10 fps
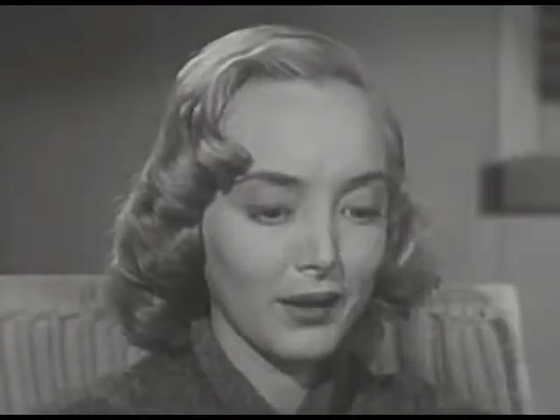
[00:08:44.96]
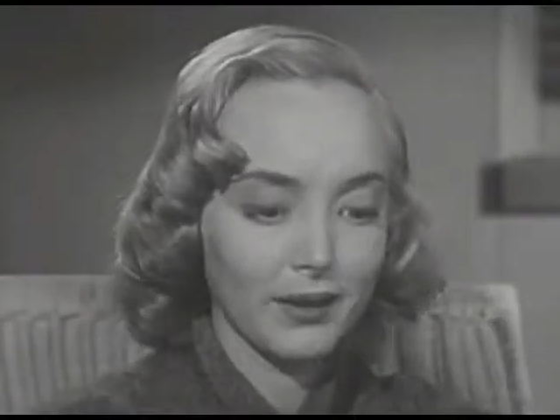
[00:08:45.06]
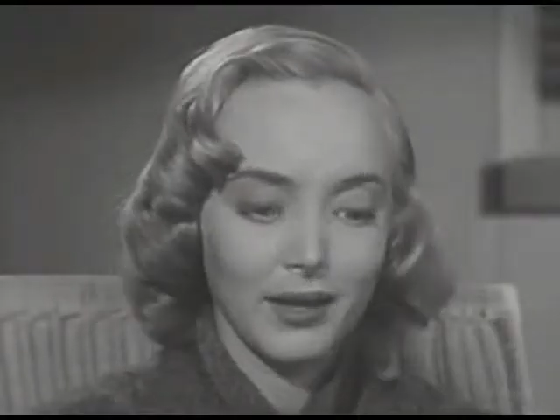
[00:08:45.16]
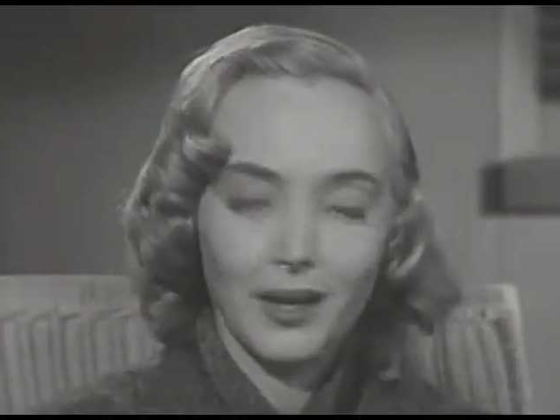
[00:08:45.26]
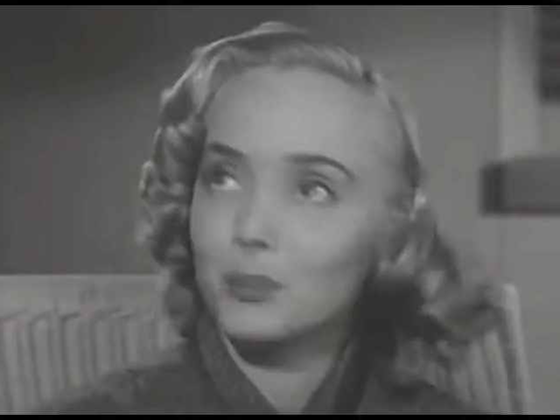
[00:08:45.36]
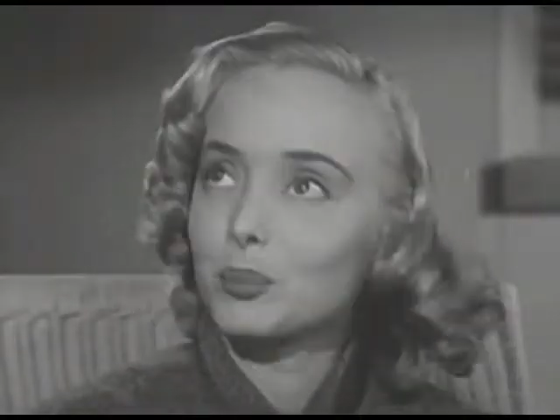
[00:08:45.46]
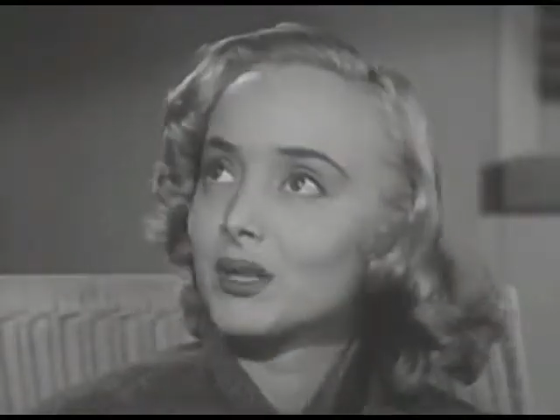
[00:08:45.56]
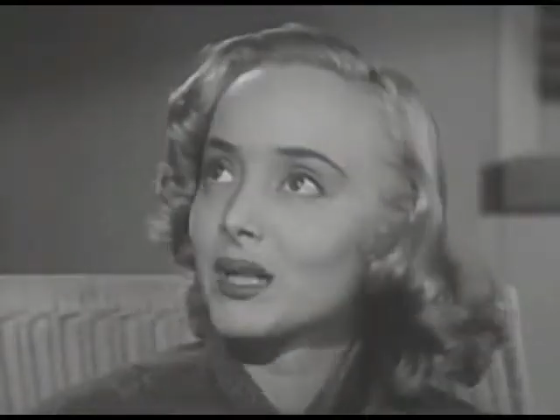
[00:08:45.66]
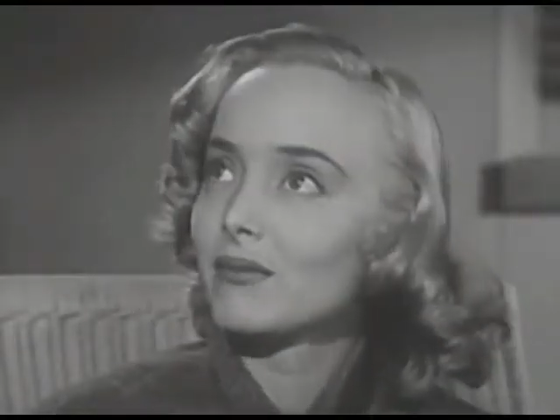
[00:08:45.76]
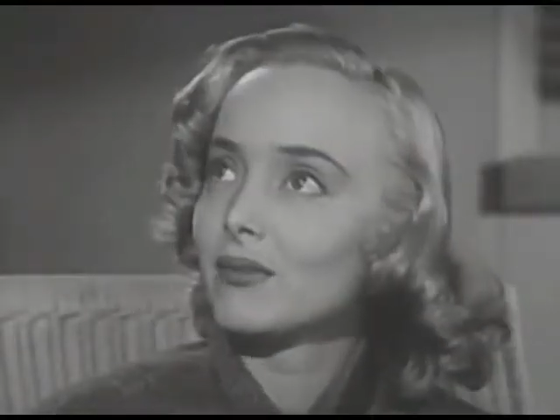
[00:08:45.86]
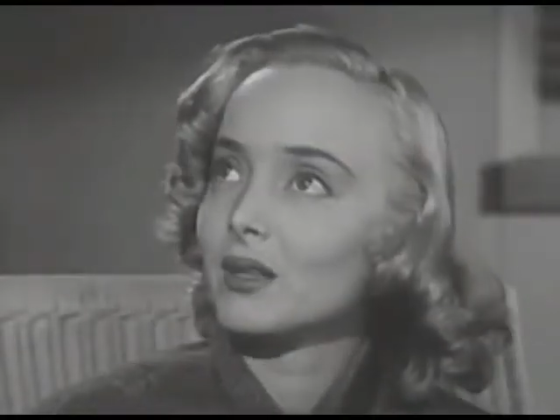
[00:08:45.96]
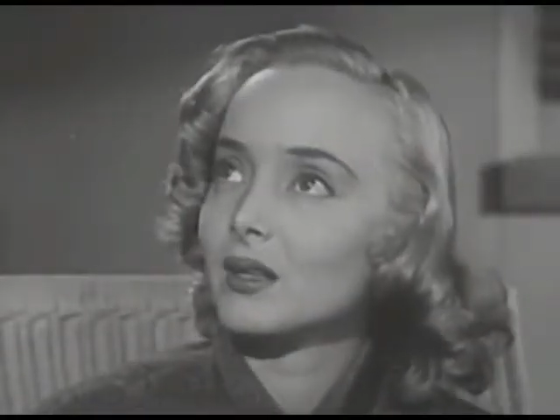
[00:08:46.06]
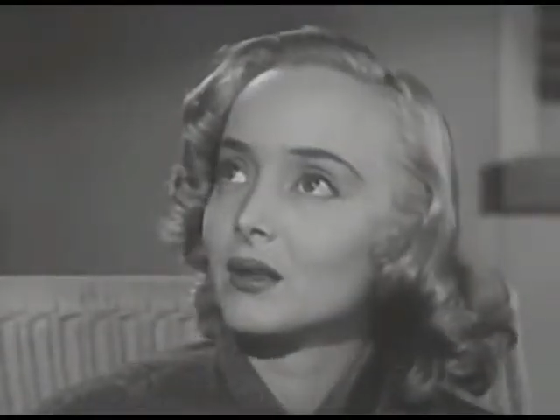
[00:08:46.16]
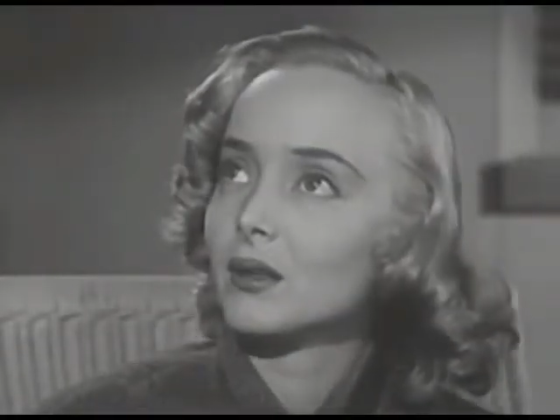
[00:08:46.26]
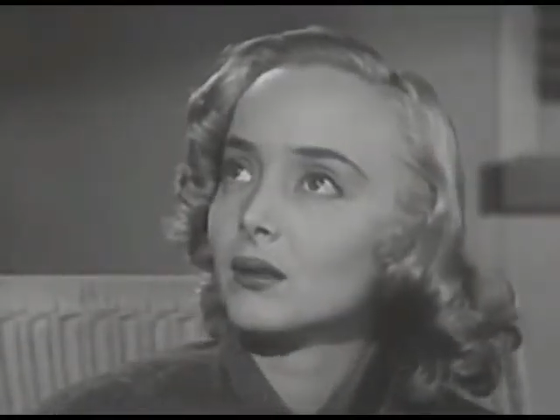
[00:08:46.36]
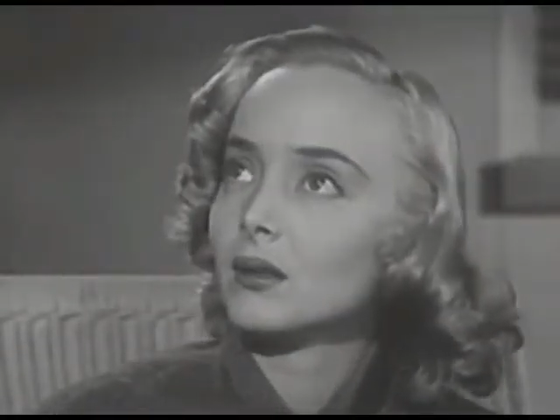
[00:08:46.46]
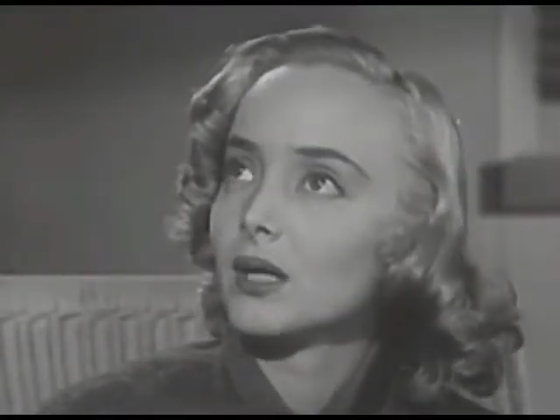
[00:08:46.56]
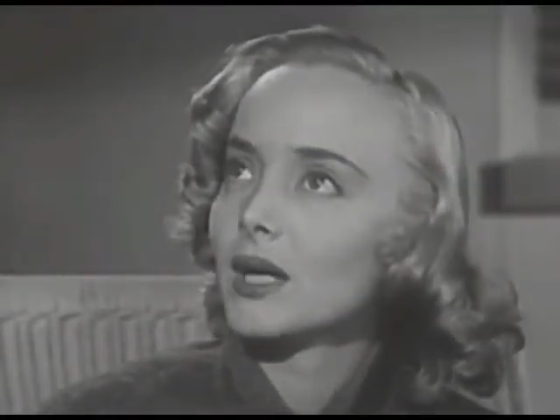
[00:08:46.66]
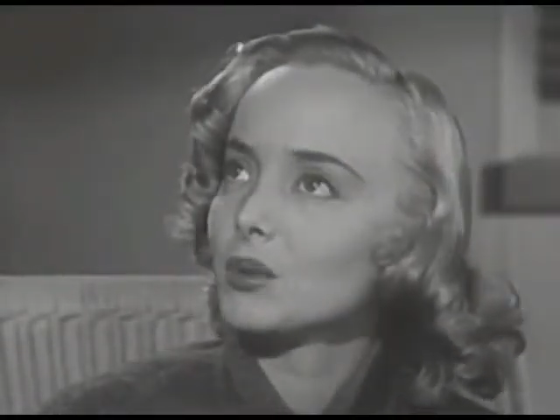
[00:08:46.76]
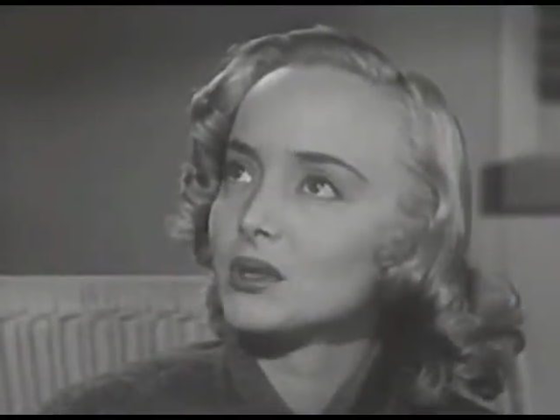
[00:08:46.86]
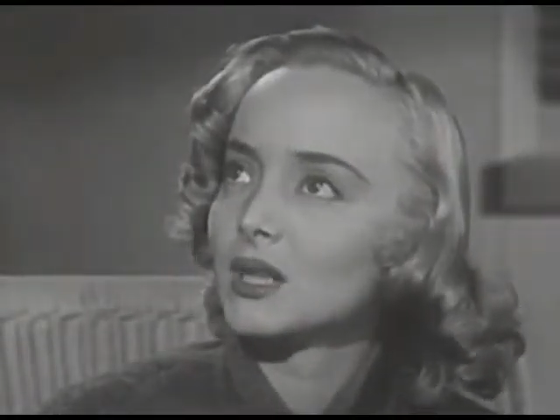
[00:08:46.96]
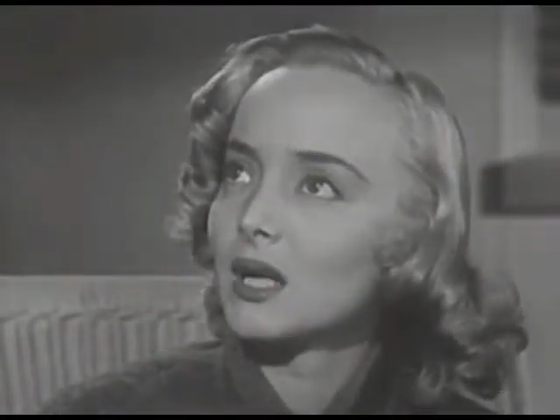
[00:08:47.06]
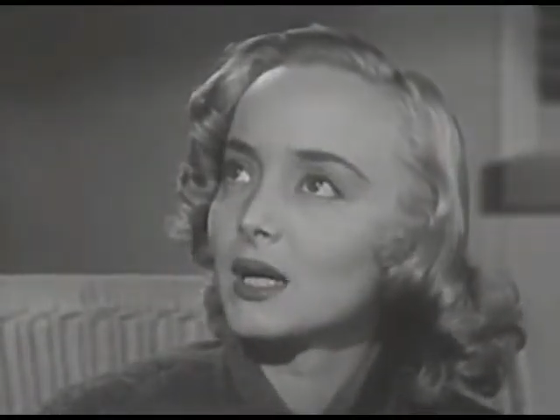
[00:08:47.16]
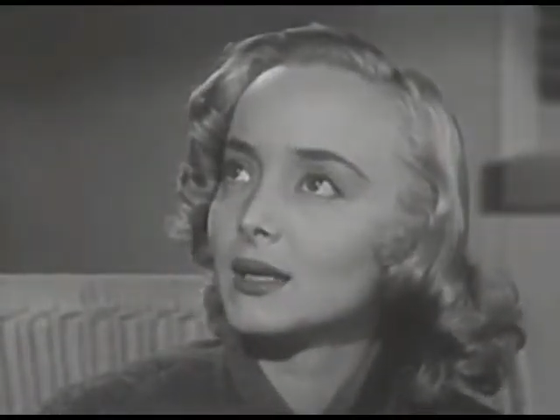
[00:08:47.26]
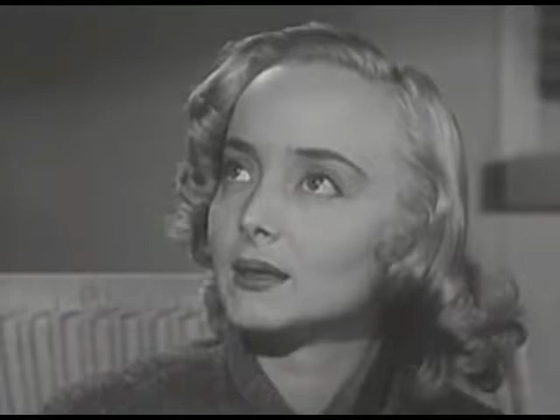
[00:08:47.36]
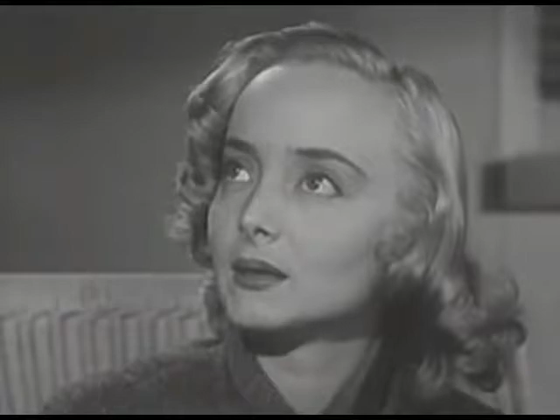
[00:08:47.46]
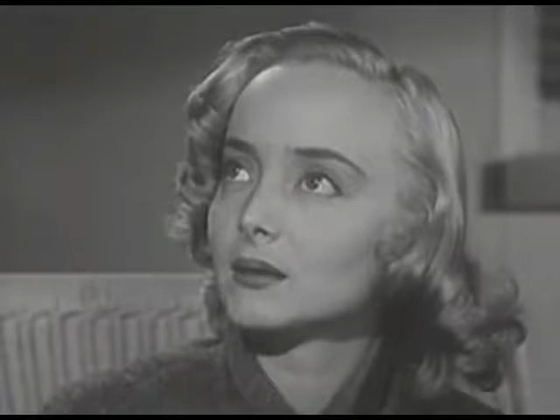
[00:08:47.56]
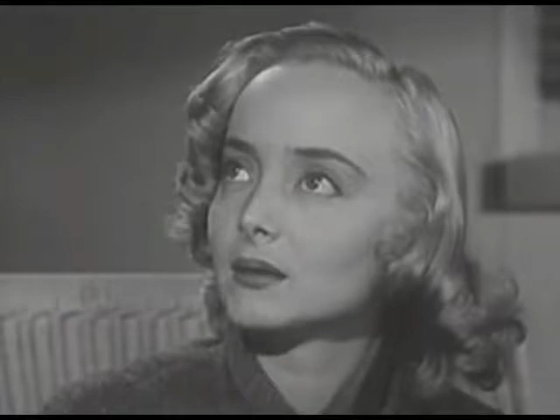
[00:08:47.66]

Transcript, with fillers: I can't believe it. He was nice.